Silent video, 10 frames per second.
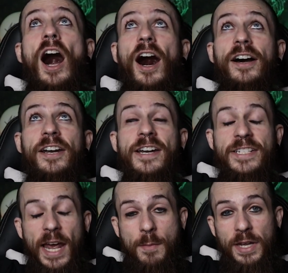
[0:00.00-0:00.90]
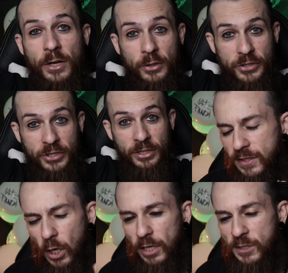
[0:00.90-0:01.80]
110 meals.
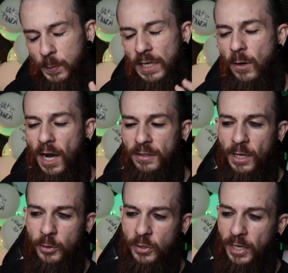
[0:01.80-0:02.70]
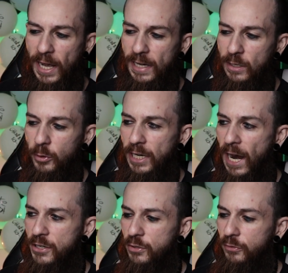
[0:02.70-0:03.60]
So, it's been a while that we don't get any
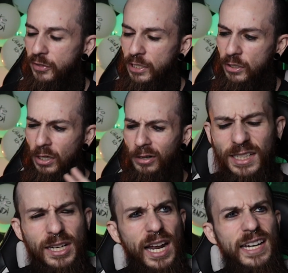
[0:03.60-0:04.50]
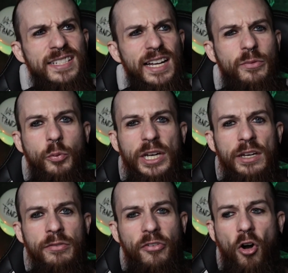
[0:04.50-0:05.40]
reaction video. At least like
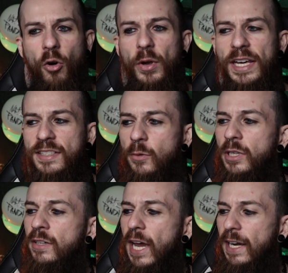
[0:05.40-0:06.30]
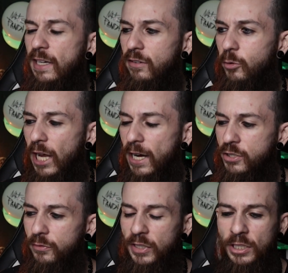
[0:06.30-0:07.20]
3-4 weeks that we don't get any
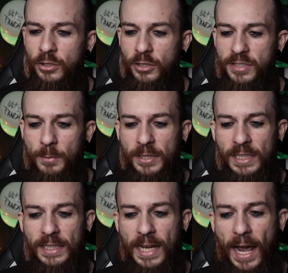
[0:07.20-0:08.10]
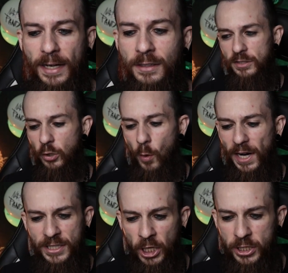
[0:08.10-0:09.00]
reaction video or something like that. So, what
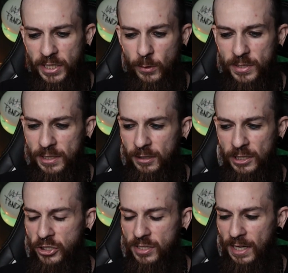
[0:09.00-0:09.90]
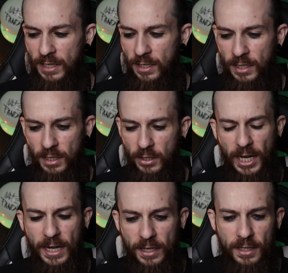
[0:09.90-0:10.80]
I thought today was literally just like,
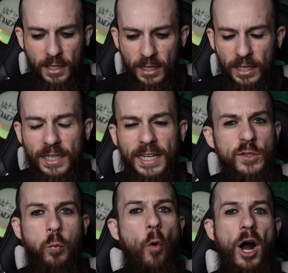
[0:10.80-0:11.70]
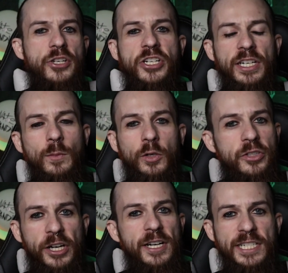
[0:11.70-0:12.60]
okay, let's watch some
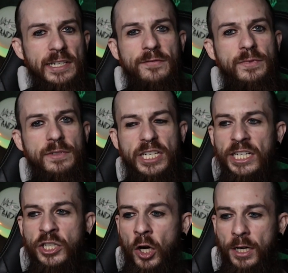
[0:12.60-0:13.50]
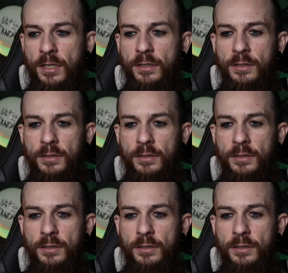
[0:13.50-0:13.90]
alternative TikTok